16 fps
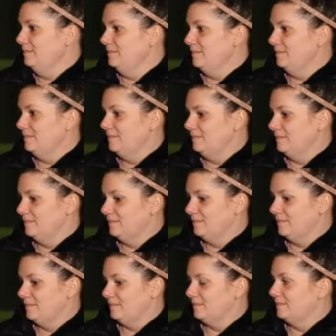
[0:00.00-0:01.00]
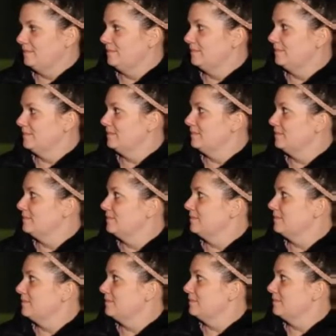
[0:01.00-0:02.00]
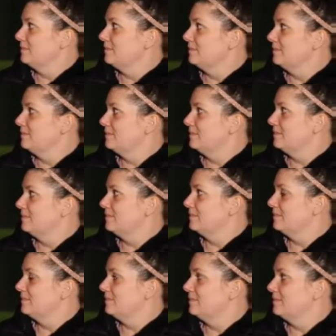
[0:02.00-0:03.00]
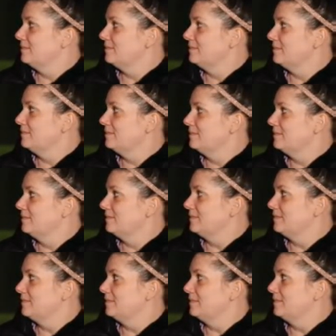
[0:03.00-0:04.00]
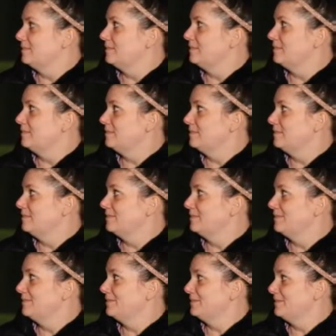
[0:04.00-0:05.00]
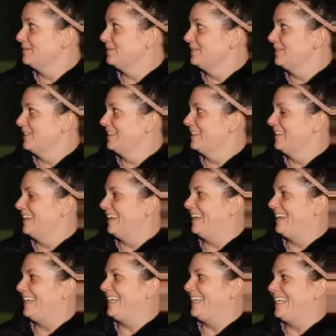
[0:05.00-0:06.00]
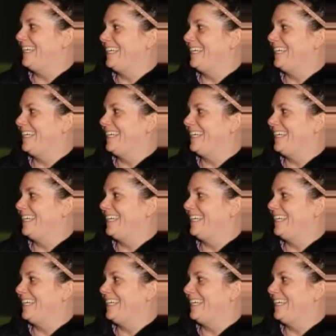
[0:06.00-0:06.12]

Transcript: (not speaking)